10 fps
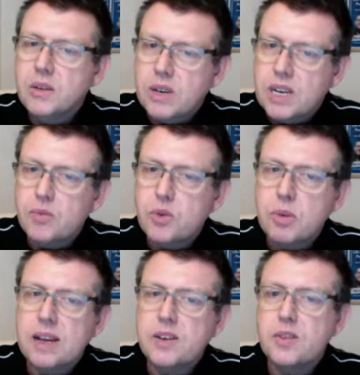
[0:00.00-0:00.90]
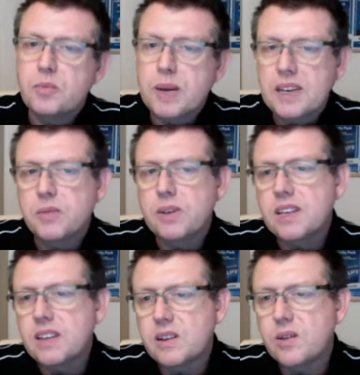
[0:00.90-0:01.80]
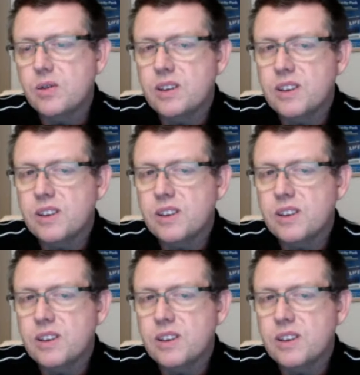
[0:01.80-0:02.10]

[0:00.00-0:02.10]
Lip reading: we come to a place of peace when they do.